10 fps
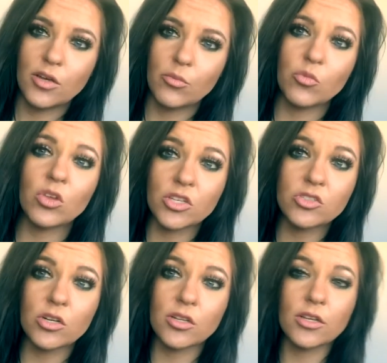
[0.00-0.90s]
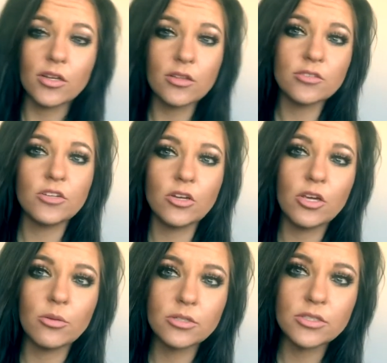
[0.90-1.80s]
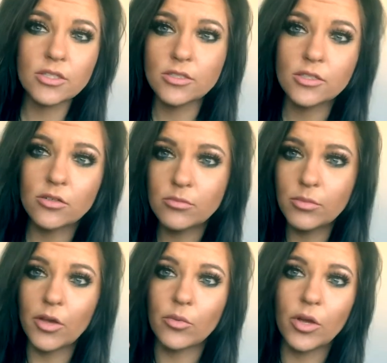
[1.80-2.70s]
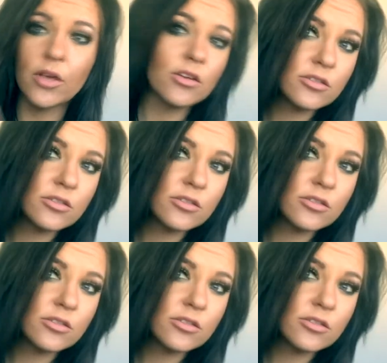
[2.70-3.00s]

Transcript: I'm really struggling getting this video camera to stay still, by the way,